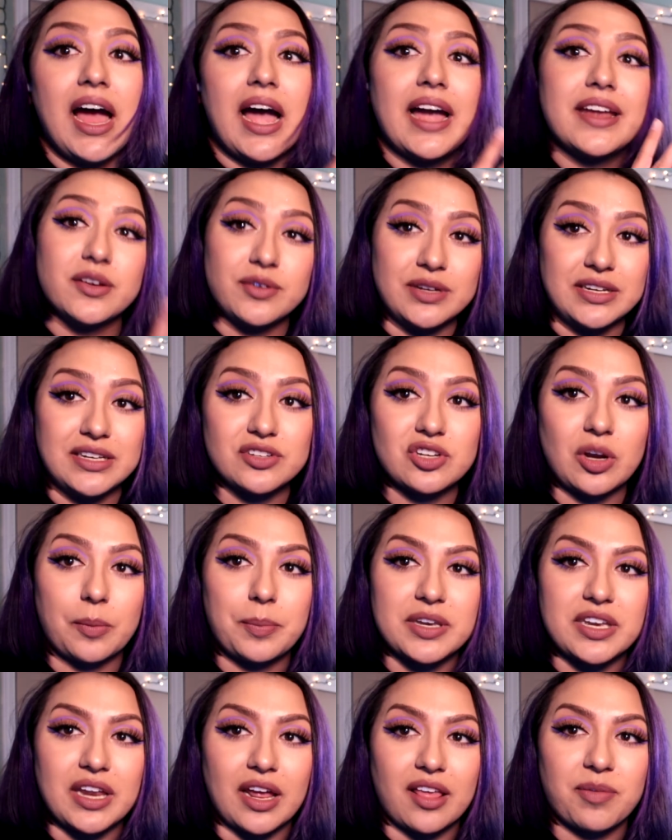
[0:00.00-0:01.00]
I know he did
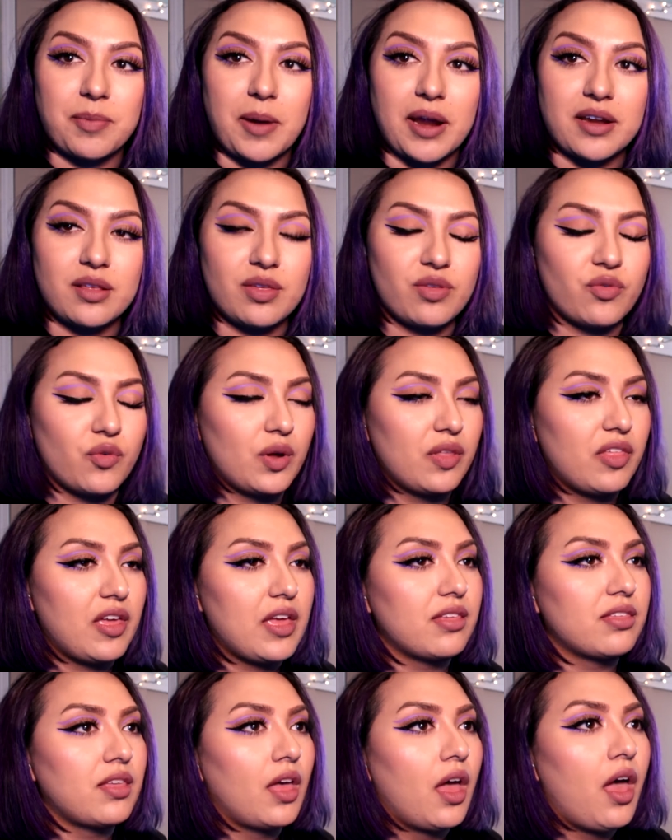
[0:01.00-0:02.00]
drop a dance practice for
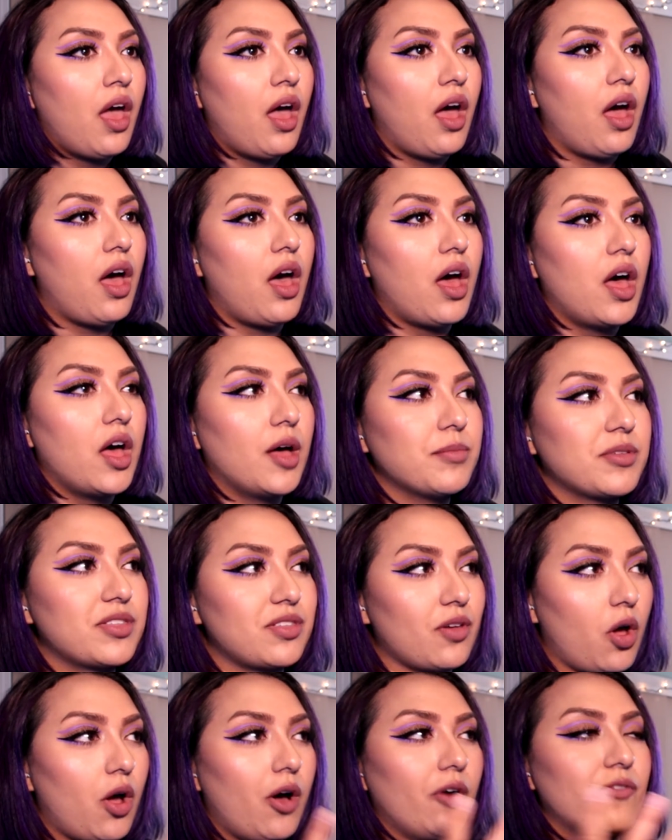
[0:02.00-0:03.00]
this, um,
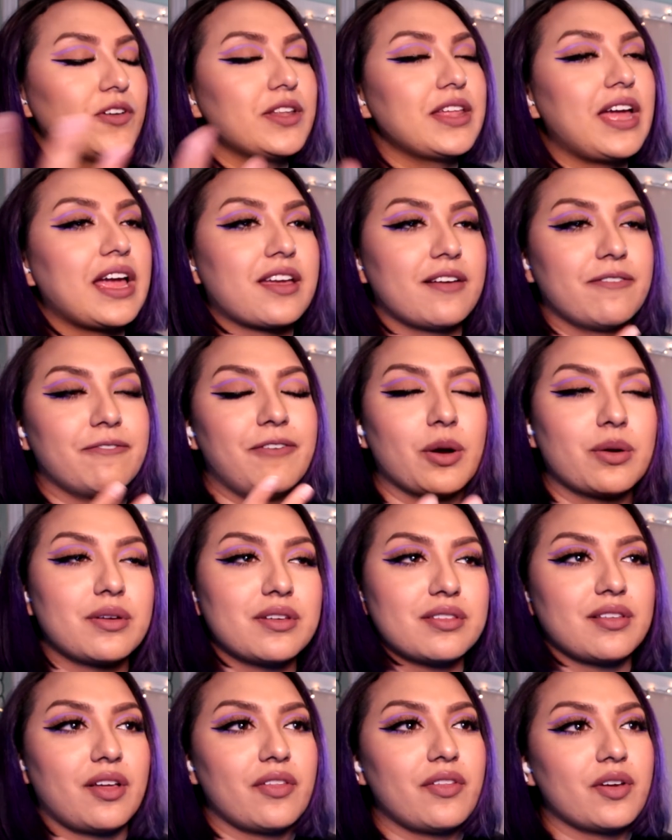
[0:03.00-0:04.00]
so hopefully I can
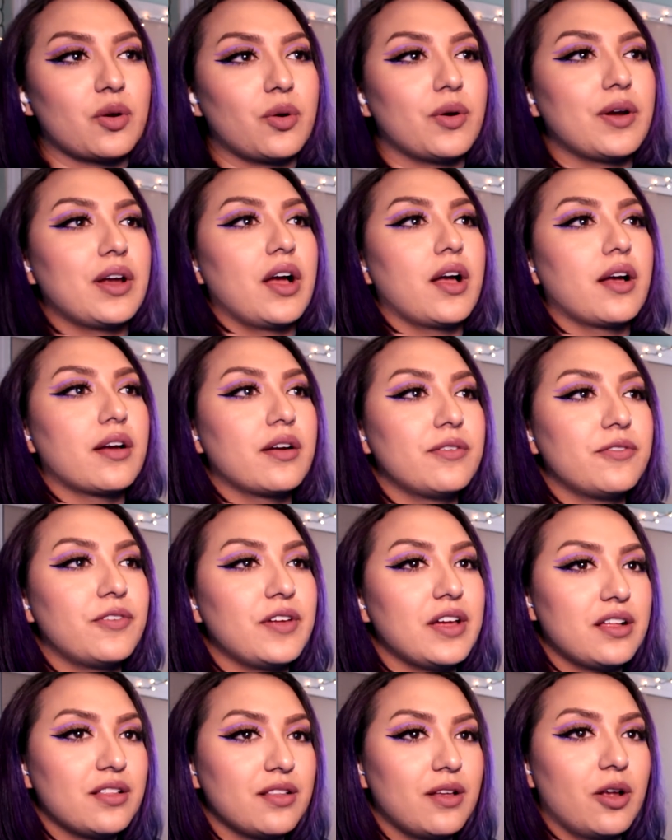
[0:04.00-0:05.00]
focus on the
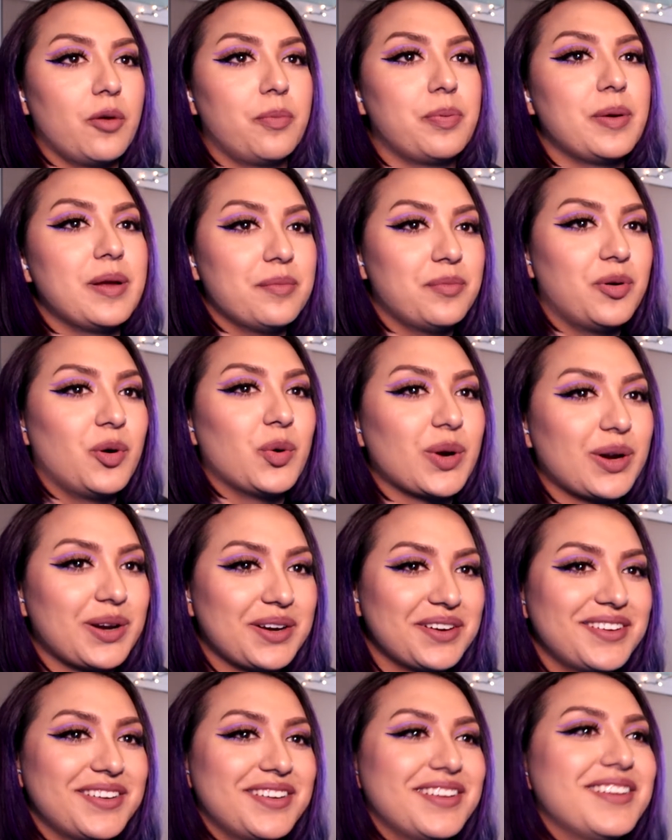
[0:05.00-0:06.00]
choreography a little bit more.
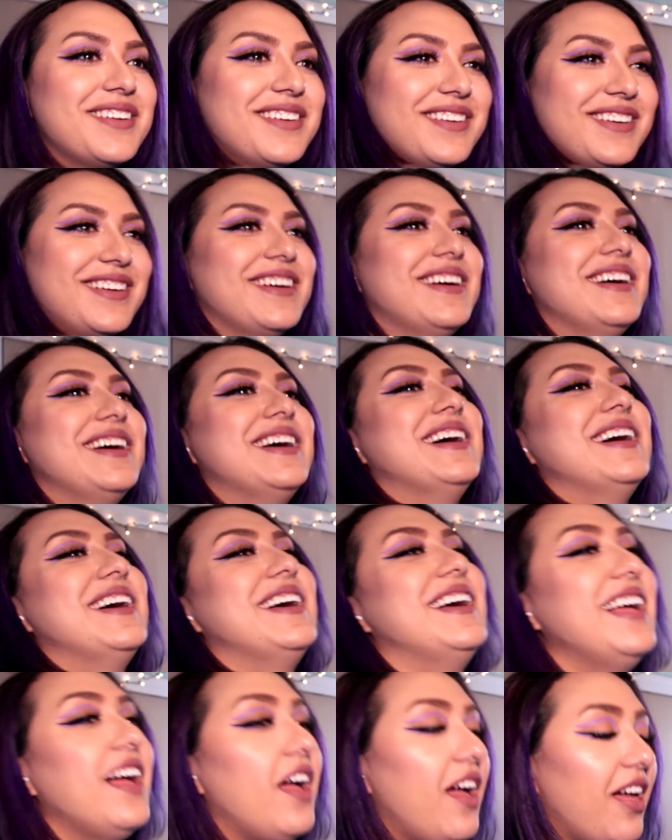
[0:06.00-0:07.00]

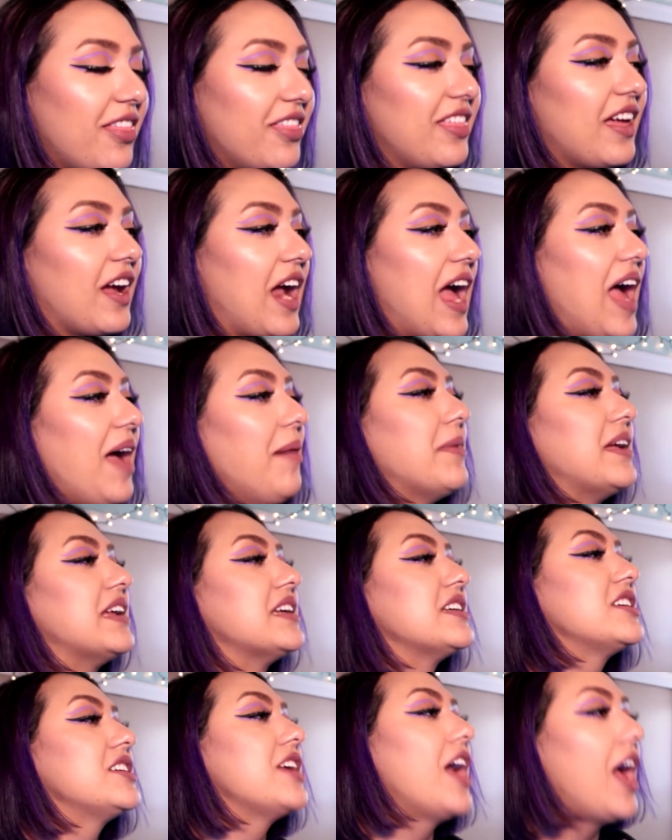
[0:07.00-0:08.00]
there, I'm
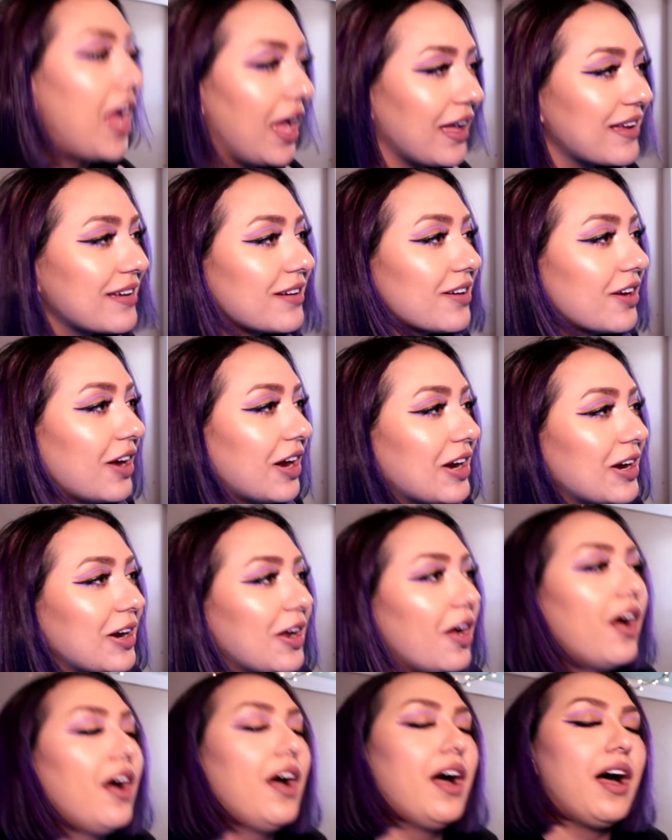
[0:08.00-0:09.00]
in shock
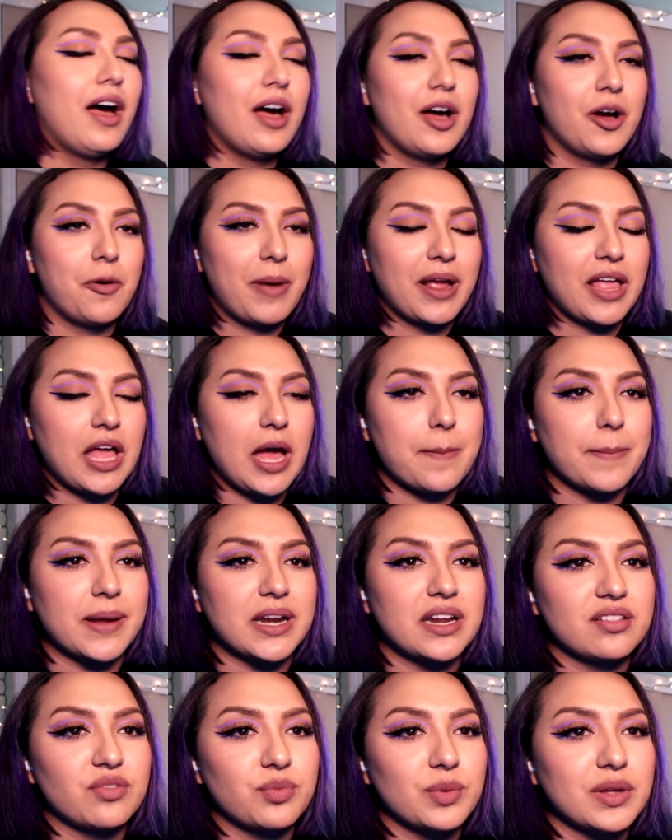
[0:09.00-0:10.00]
girl. Oh my god,
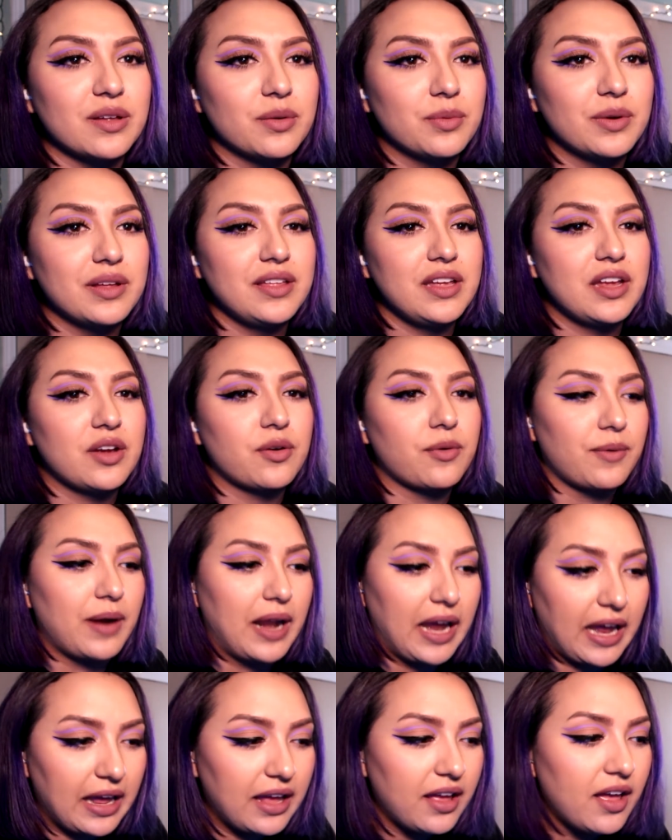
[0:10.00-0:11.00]
but it's really, really
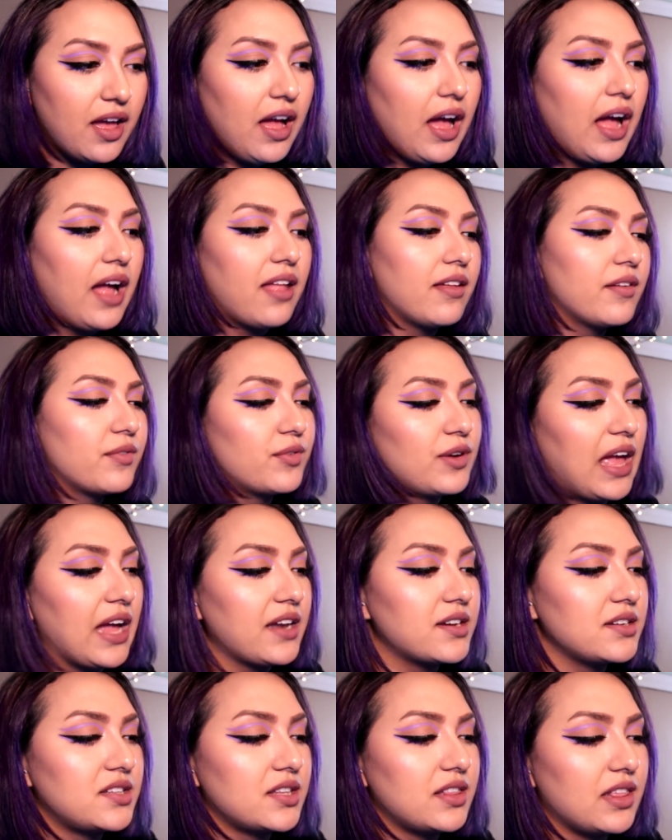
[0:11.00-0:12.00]
great. I love
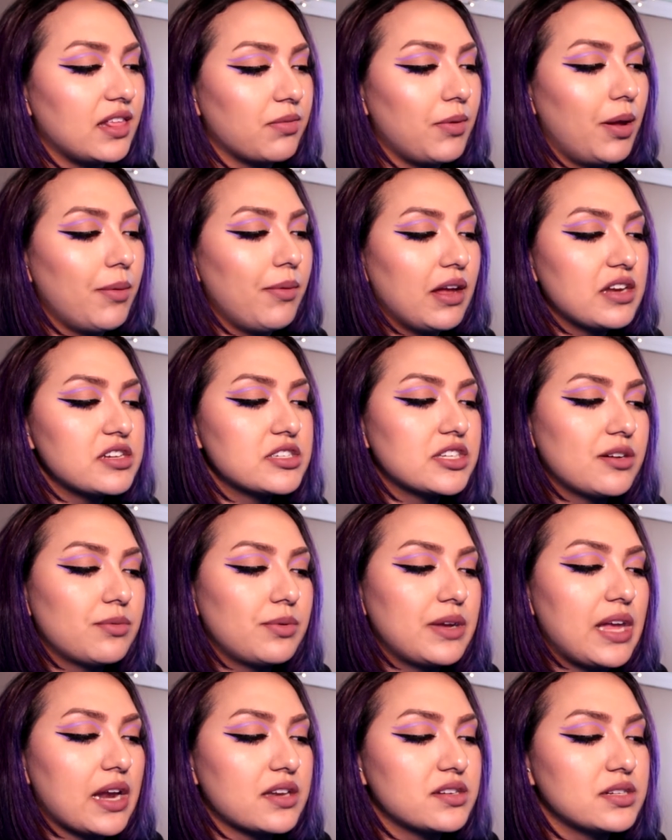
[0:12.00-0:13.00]
reacting to these. Maybe I should
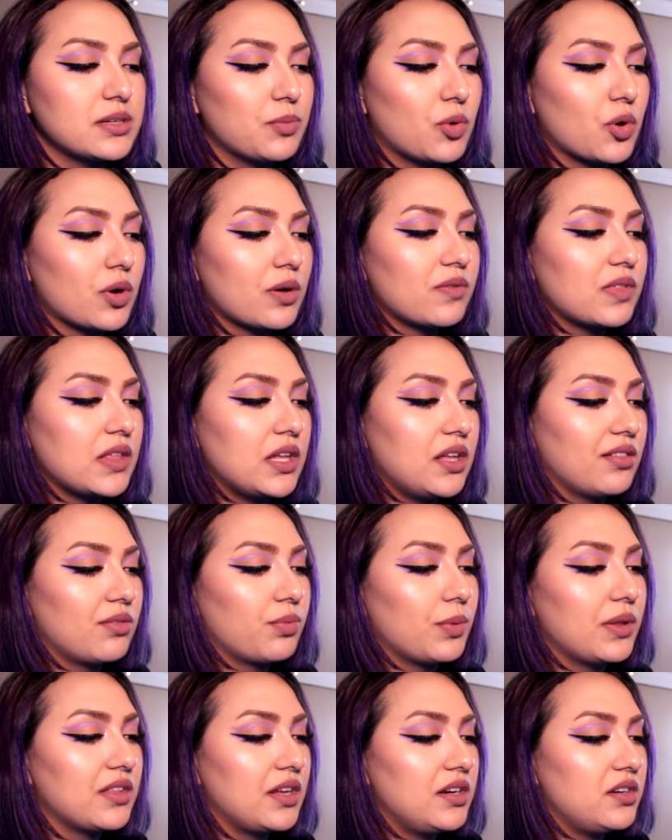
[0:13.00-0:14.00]
react to more of
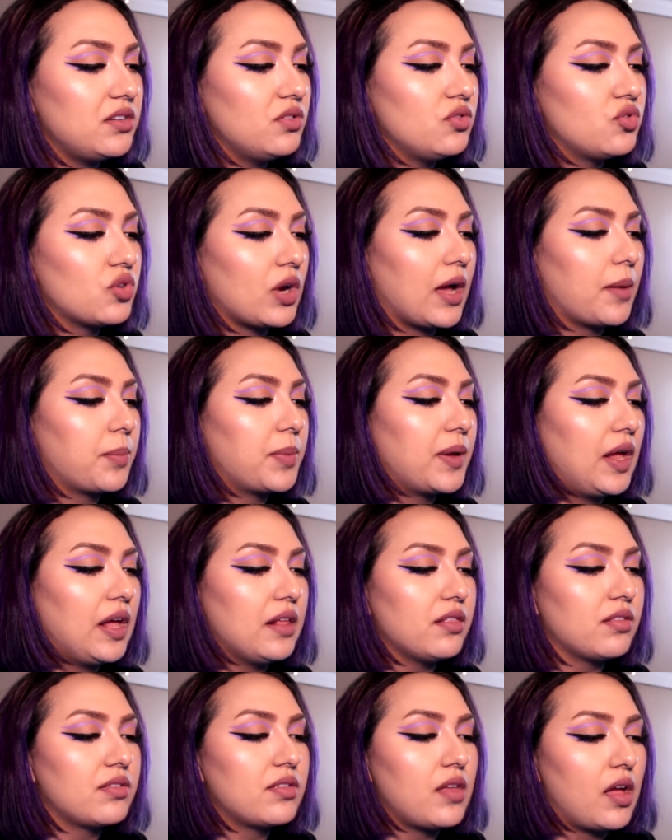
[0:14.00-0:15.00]
these when they do drop
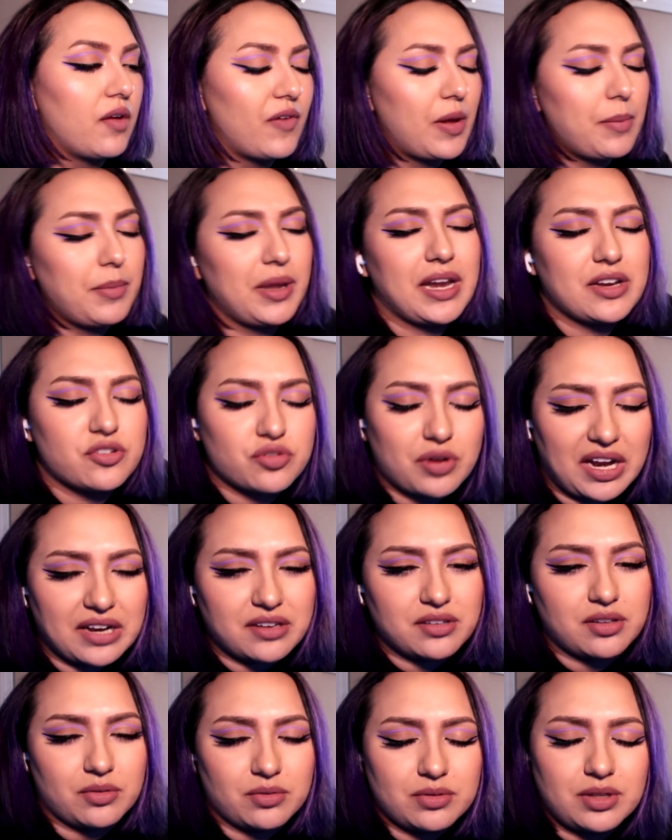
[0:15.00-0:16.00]
and stuff. I mean, I try
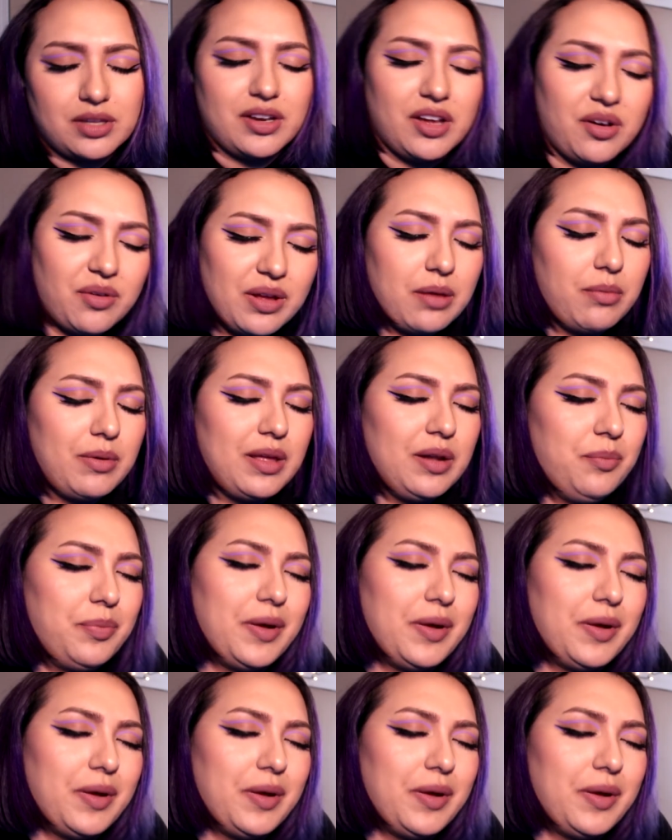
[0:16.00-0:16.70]
to, you know what I mean?